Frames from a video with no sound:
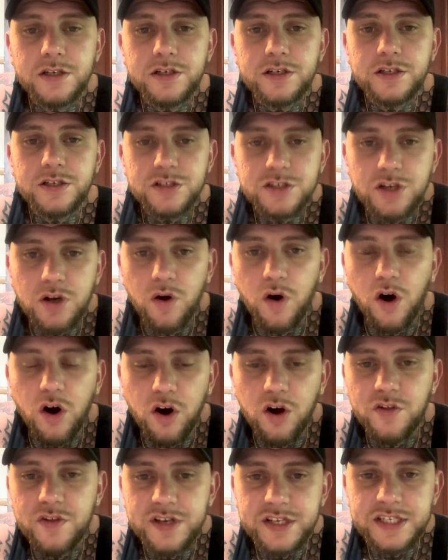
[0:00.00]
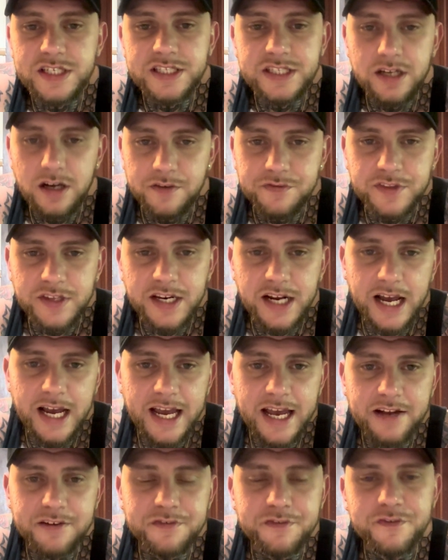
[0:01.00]
So all this stuff that I
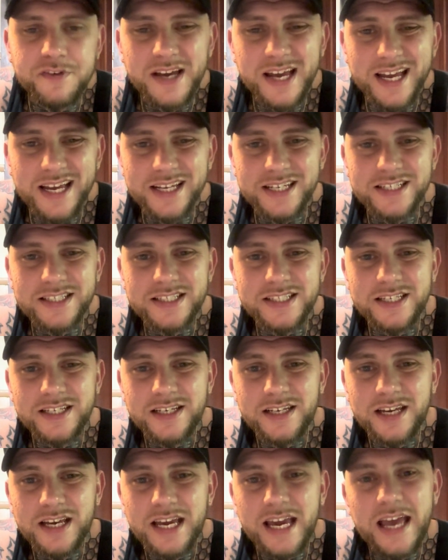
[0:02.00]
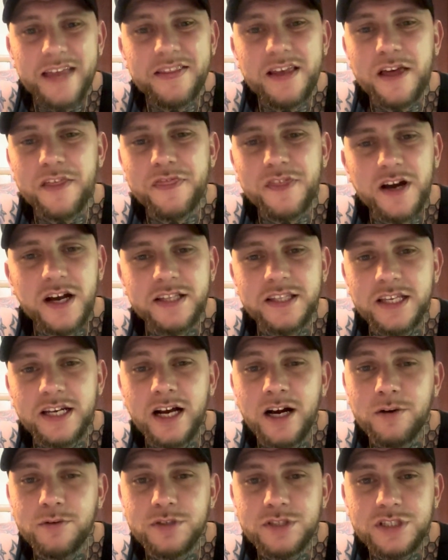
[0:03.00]
had faced, and they thought that
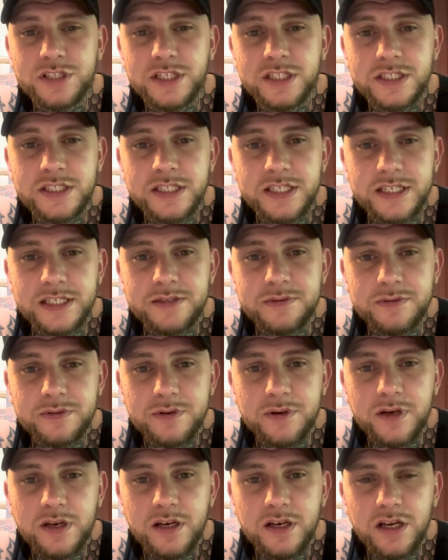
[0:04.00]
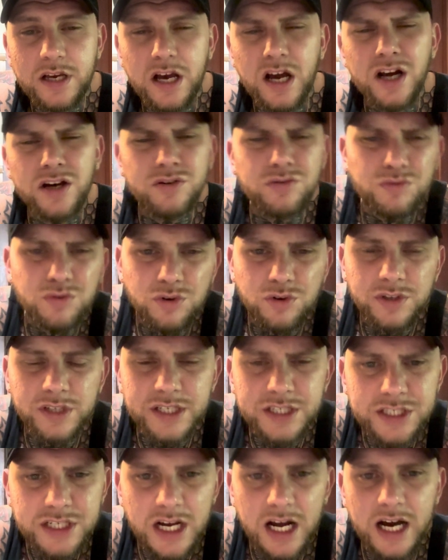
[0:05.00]
I was just this unruly
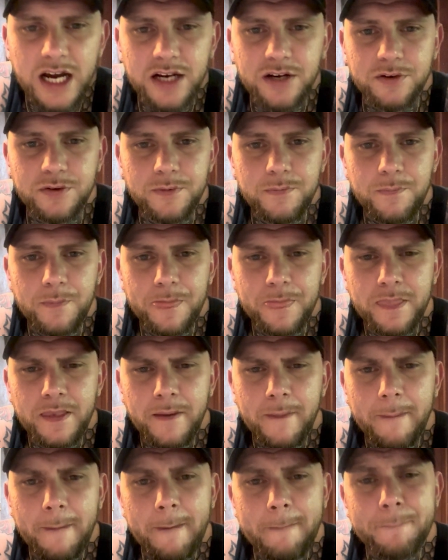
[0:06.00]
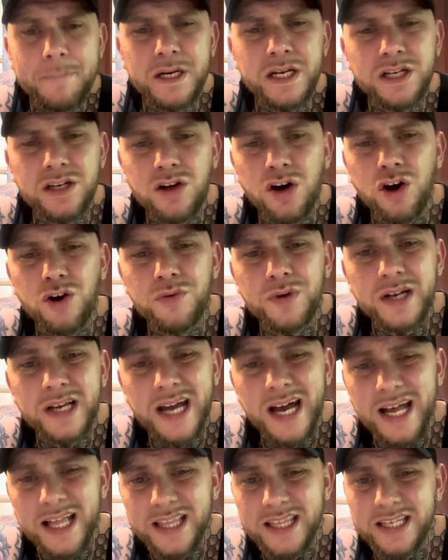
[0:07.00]
child. But in all
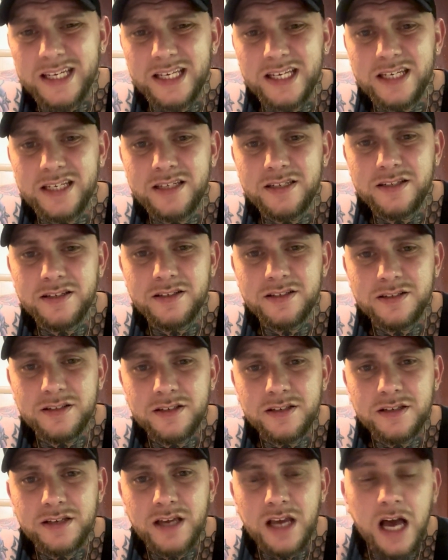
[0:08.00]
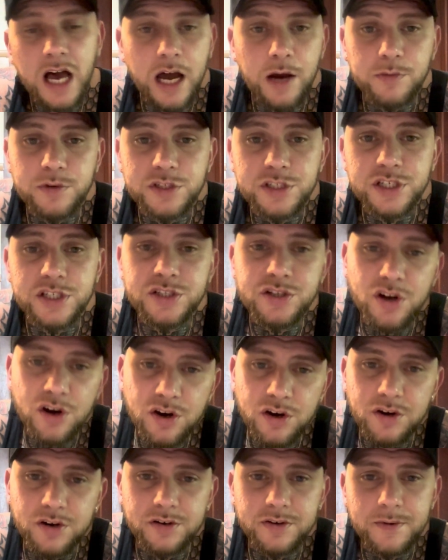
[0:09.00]
reality, I was just
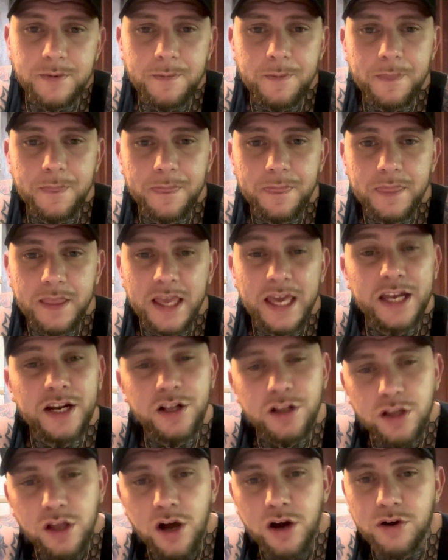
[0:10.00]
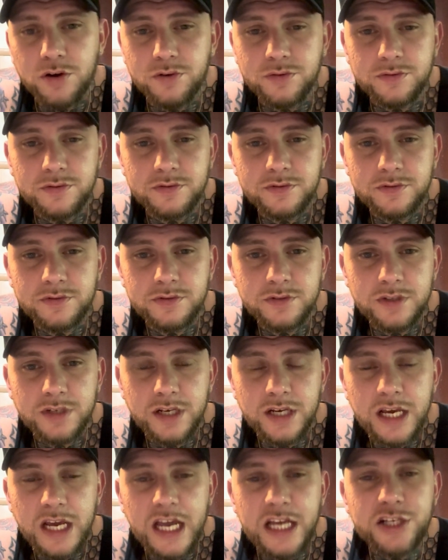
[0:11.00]
hurt and alone
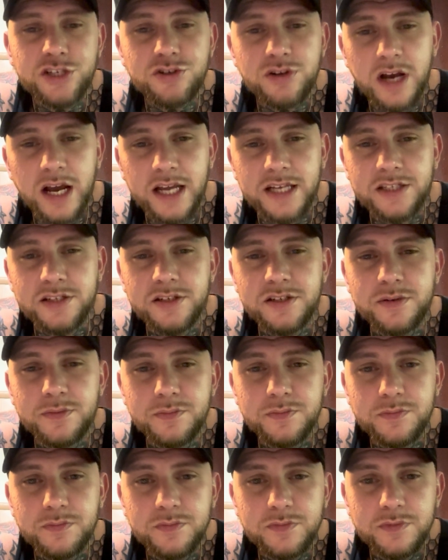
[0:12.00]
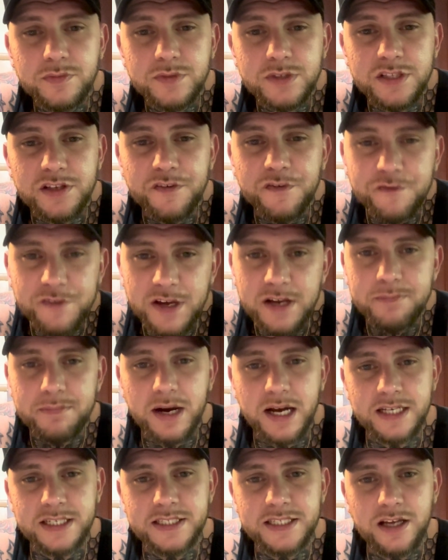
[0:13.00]
and trying to defend
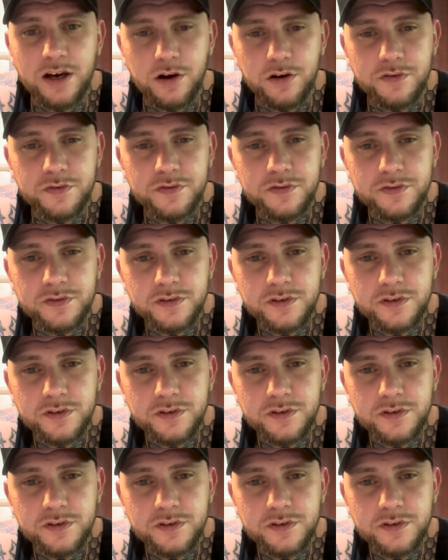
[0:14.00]
myself.